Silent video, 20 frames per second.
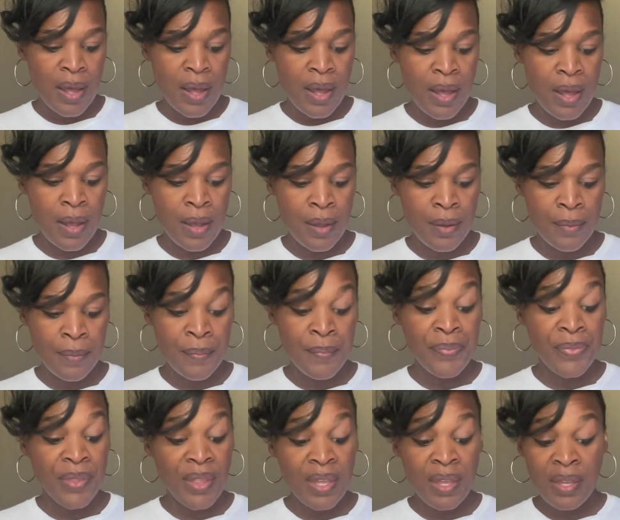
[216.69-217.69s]
And
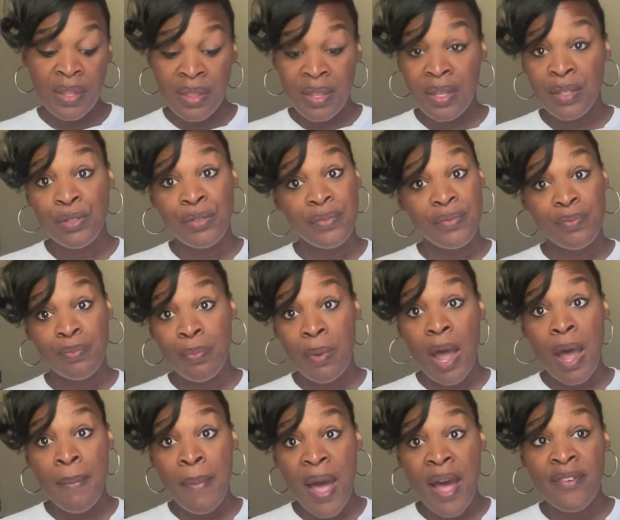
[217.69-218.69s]
then
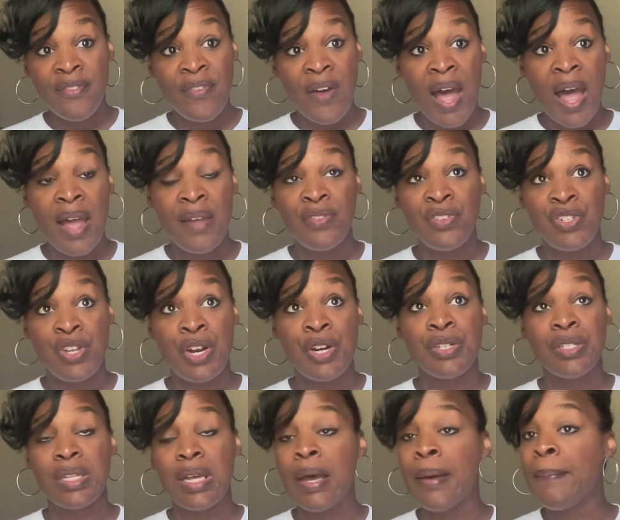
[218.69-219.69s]
about 5
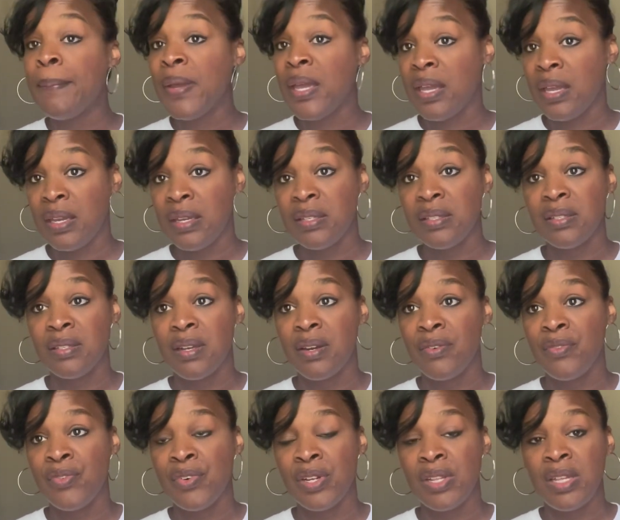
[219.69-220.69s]
shirts a piece
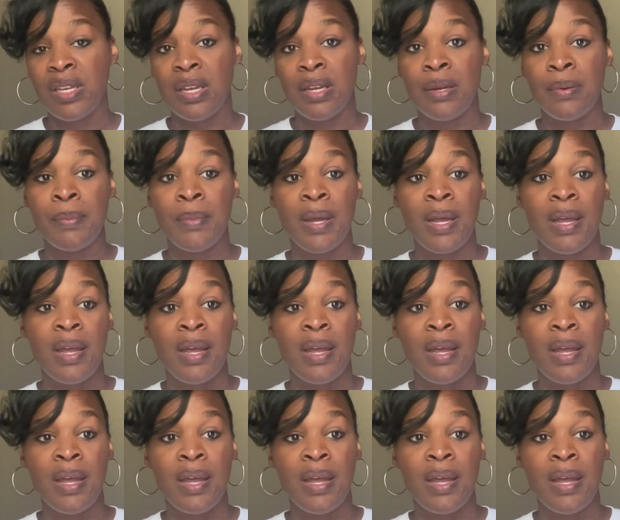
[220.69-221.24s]
for them.